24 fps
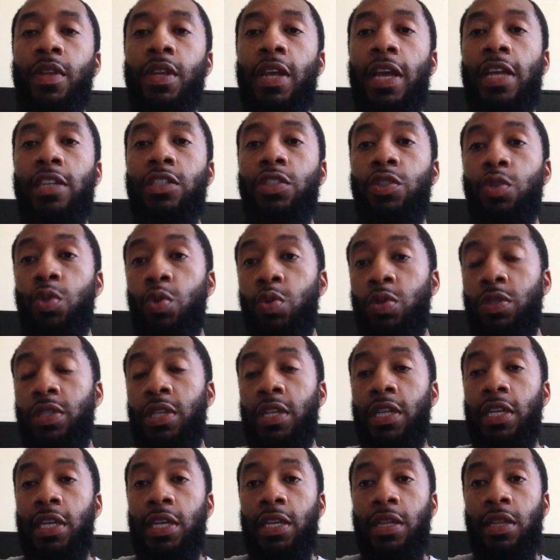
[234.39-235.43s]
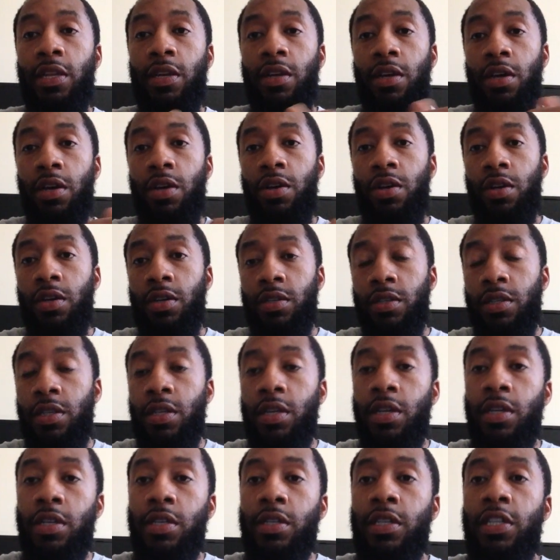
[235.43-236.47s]
is used to either hook
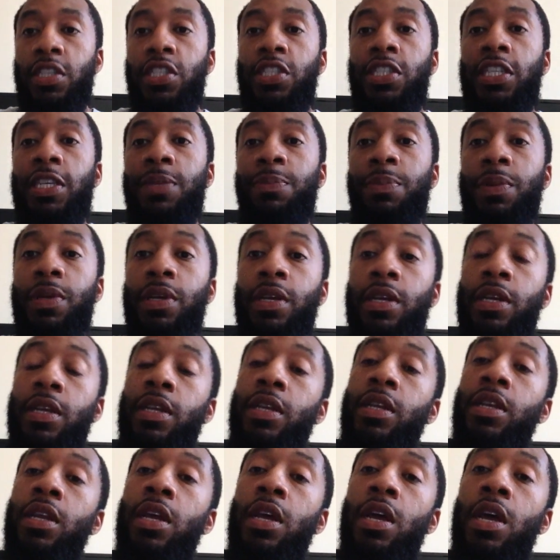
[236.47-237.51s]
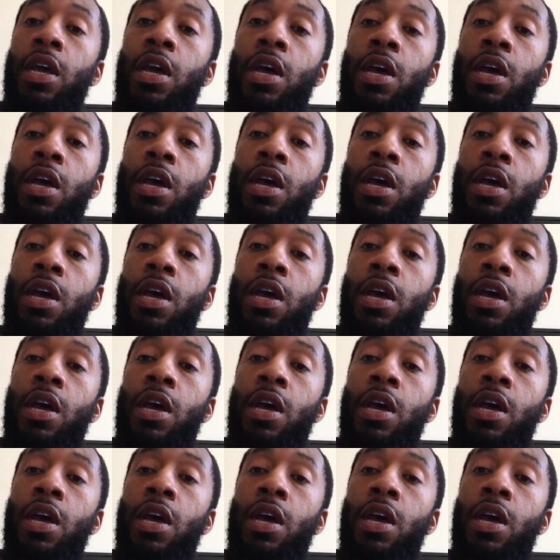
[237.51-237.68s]
the sheep in